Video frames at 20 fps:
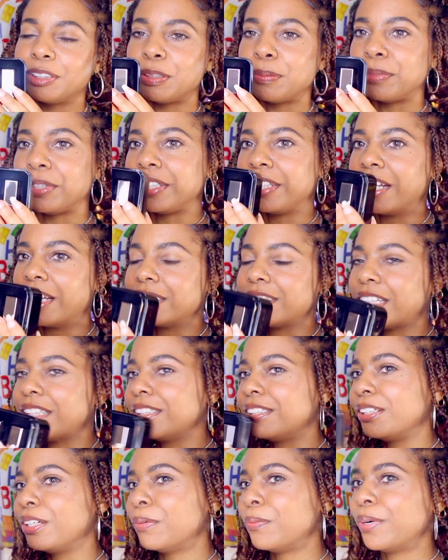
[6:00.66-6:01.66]
But yes, I
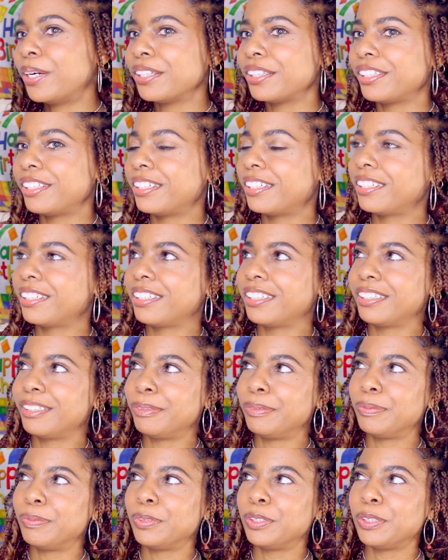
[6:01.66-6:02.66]
still want the
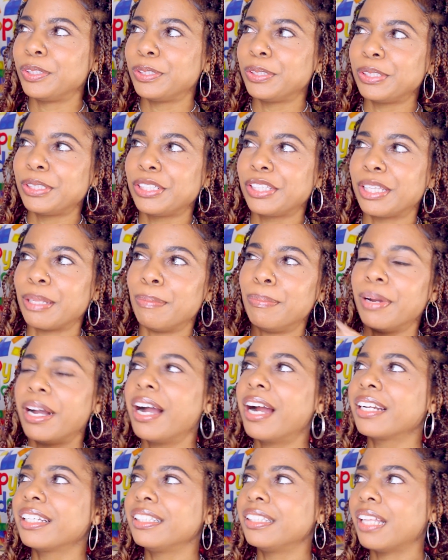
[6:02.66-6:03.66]

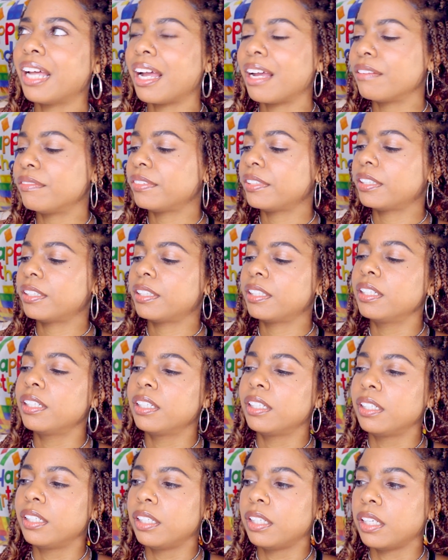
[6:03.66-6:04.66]
body lava
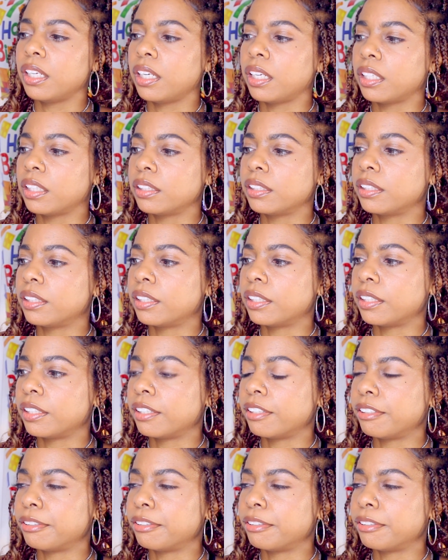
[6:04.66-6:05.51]
and the